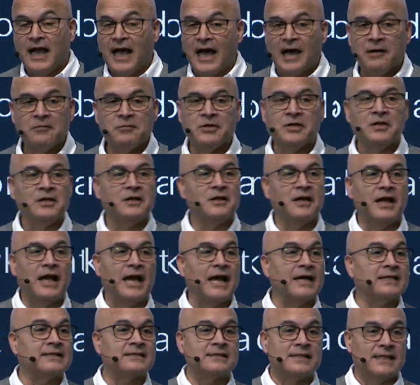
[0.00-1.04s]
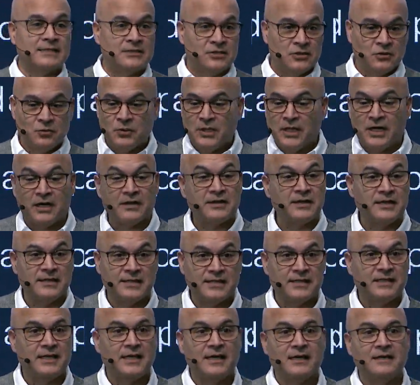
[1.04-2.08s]
I'm going to ask that you
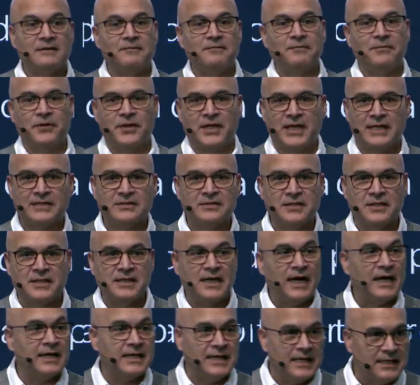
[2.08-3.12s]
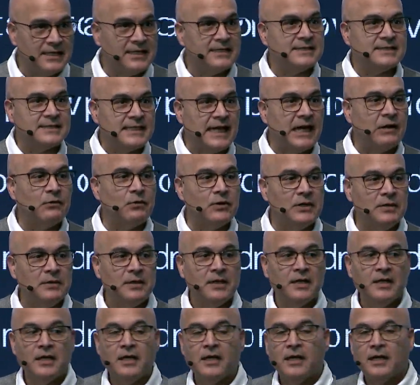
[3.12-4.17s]
re-authenticate. Okay, so again, this is how we
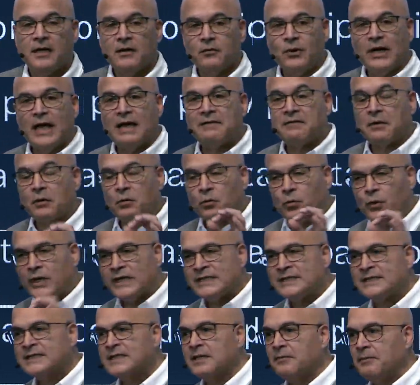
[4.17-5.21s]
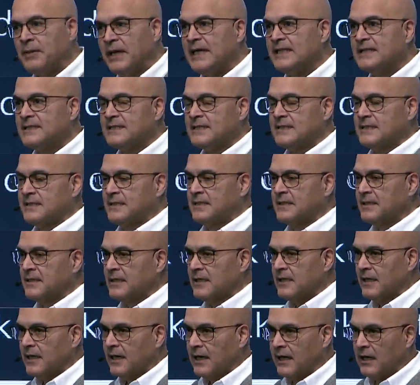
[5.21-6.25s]
have a risk-based
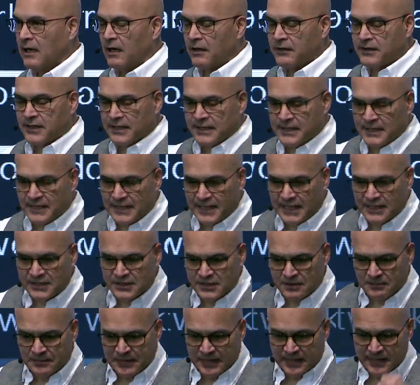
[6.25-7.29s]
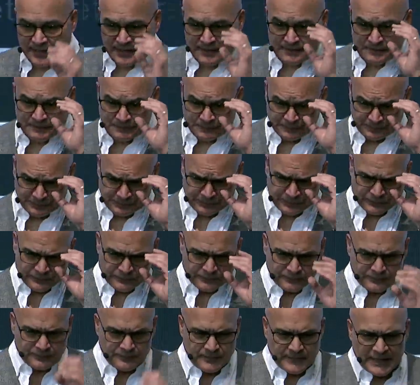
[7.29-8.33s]
authentication method.
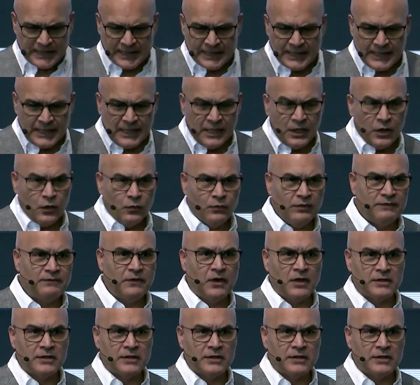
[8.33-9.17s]
We've